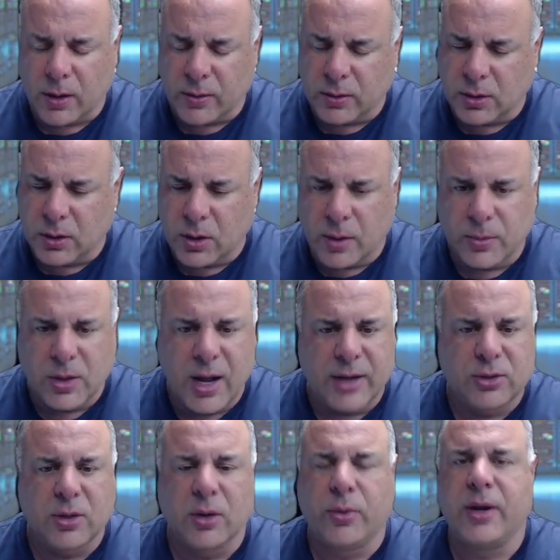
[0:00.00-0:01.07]
You know, I'm not
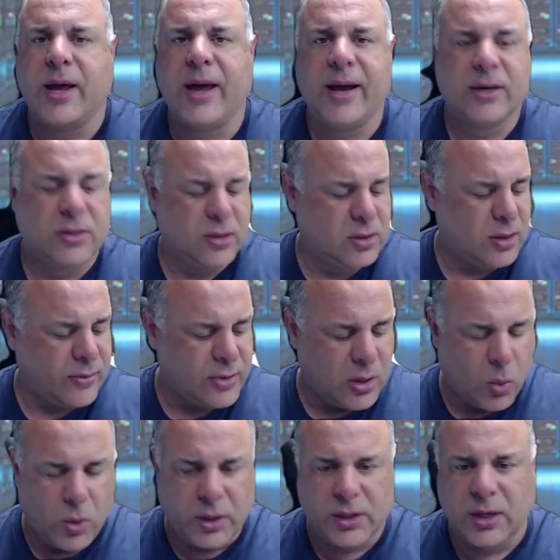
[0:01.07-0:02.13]
trying to rehash this stuff because
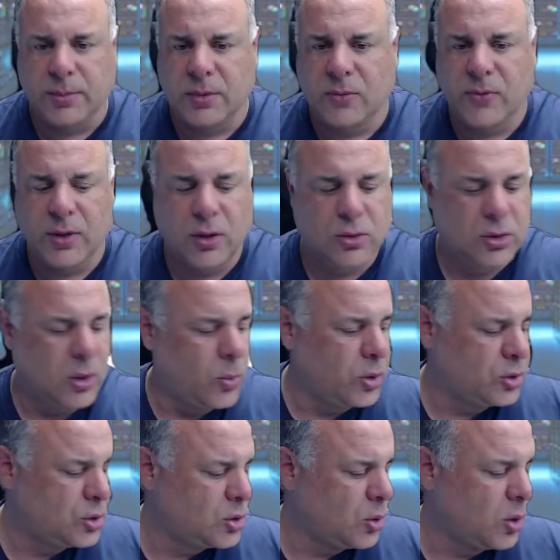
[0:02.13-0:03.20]
I want to keep this video
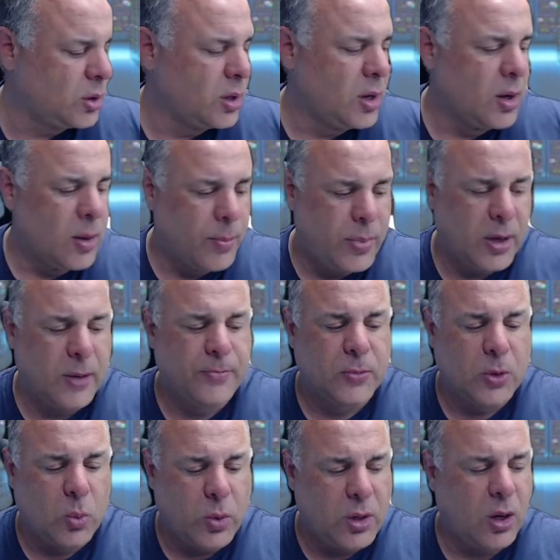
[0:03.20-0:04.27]
somewhat short, but
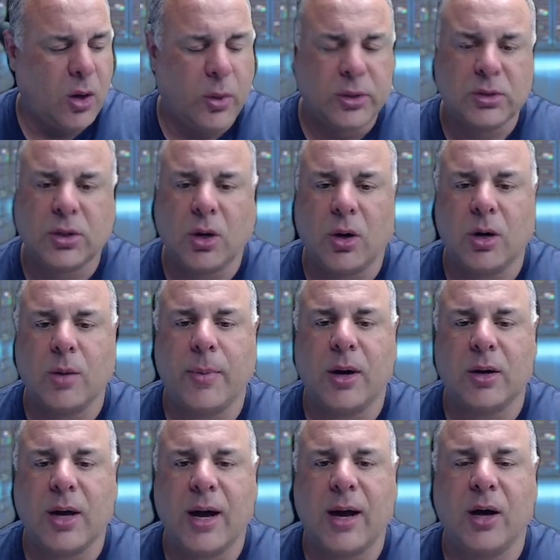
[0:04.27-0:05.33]
we always talk
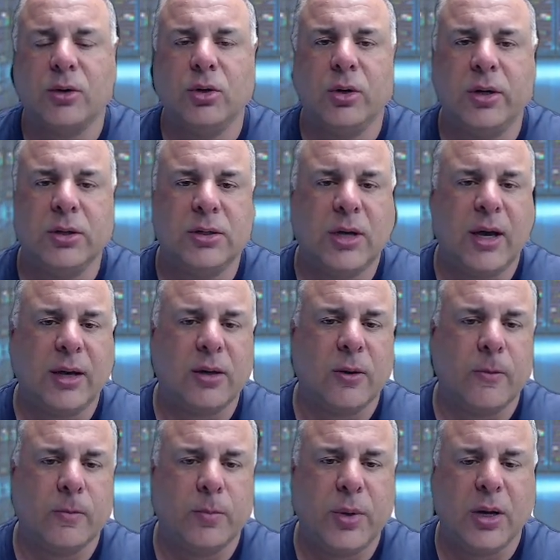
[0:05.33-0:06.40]
about how you can take
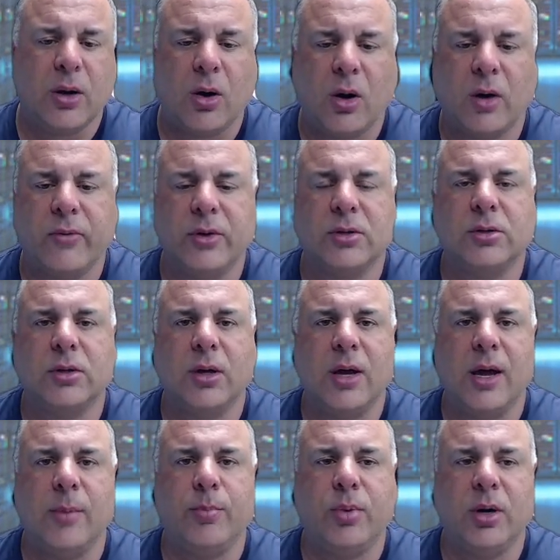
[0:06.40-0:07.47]
Bit Harvest
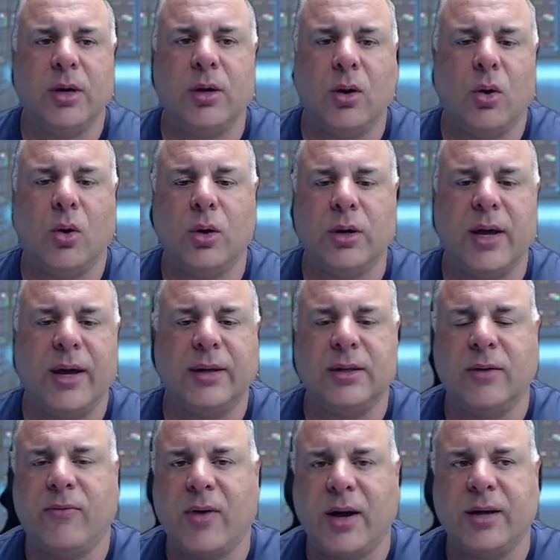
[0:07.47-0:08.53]
and put it on a
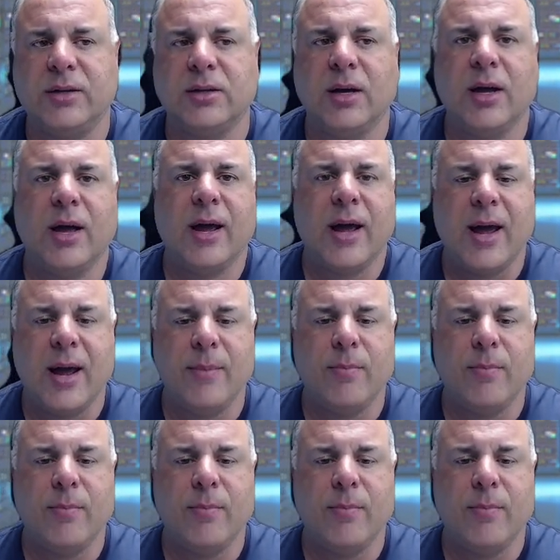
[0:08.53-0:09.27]
device and